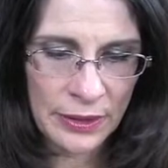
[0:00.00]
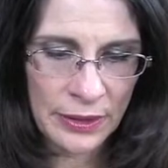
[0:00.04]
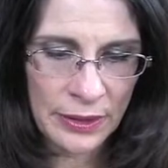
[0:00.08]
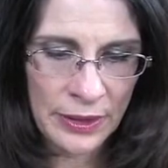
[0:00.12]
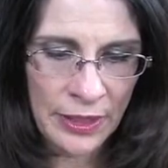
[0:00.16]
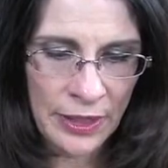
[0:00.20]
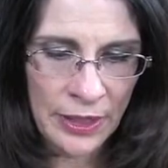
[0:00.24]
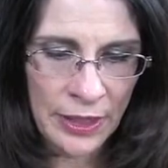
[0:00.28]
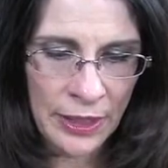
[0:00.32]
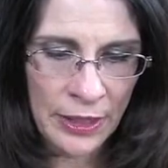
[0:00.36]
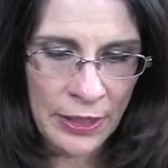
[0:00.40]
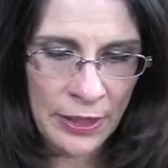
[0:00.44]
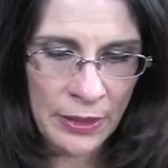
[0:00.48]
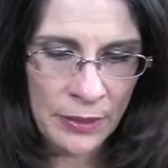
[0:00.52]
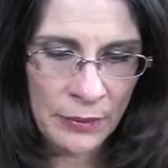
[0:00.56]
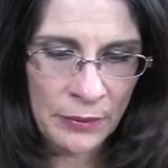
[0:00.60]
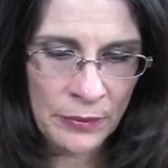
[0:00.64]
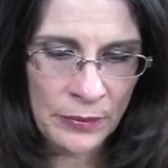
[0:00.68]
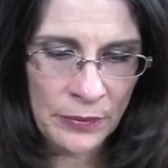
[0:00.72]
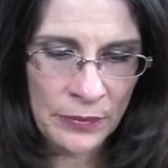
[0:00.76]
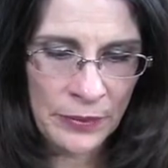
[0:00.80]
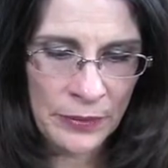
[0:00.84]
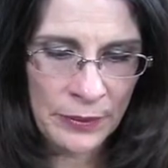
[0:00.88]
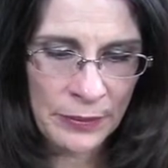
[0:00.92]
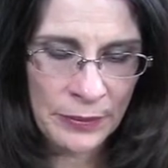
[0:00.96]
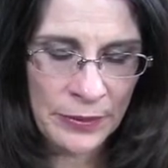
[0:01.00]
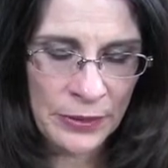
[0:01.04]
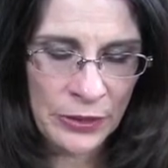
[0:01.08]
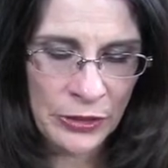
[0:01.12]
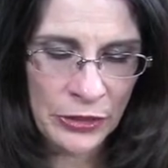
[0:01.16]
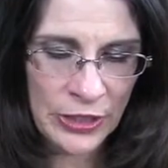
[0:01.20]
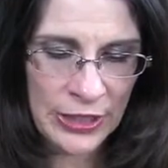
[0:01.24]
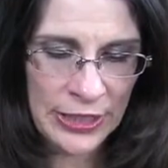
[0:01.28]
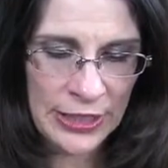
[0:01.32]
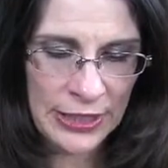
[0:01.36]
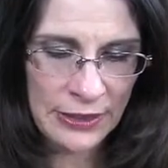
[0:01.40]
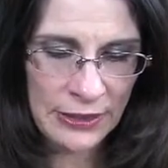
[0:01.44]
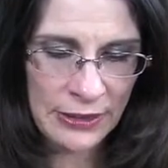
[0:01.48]
I'm
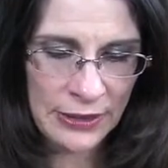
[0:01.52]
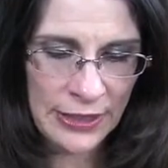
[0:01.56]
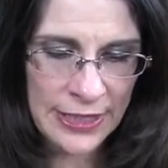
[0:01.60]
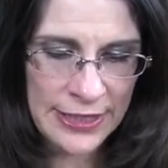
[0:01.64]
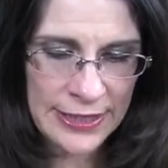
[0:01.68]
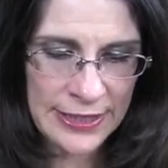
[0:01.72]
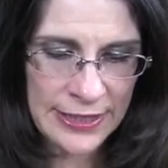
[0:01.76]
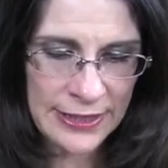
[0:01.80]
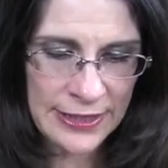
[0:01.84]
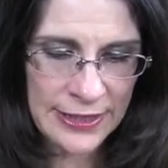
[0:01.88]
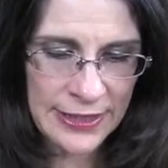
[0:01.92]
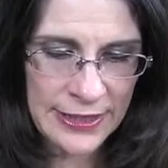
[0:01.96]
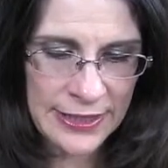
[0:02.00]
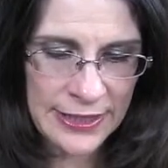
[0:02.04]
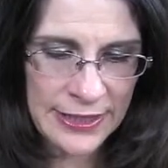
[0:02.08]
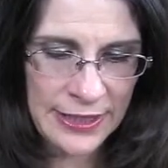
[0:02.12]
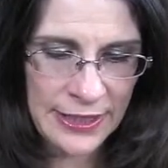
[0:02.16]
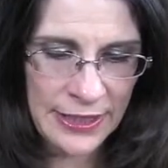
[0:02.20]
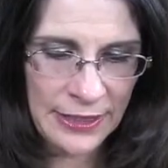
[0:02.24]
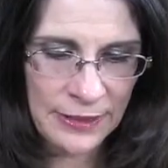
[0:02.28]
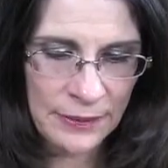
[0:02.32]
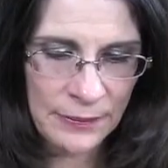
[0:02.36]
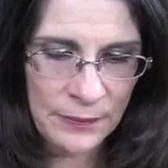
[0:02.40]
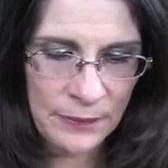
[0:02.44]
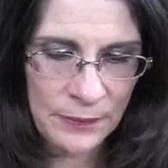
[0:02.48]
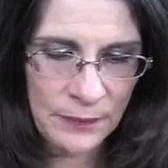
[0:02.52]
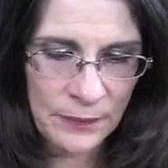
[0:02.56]
looking at the lesson to see.